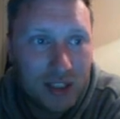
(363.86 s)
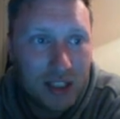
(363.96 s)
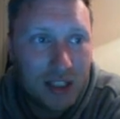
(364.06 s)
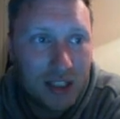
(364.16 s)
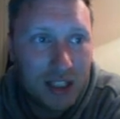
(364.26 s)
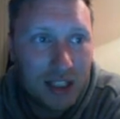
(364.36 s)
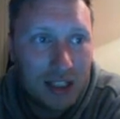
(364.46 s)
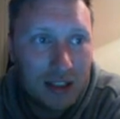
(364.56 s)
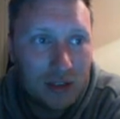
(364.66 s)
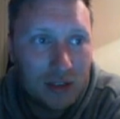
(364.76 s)
in the
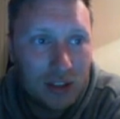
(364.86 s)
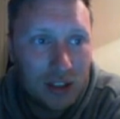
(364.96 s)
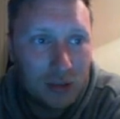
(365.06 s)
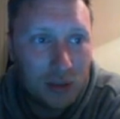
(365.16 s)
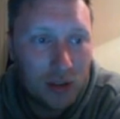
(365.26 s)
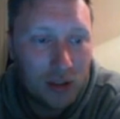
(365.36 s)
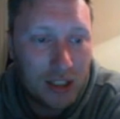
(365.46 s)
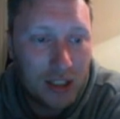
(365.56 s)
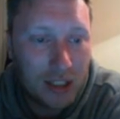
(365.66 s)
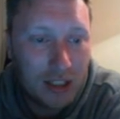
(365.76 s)
league. Not a single one
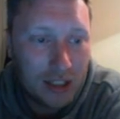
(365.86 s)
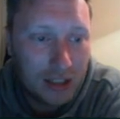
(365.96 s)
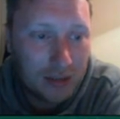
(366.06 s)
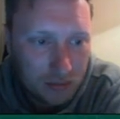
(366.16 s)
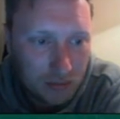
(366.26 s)
in the league.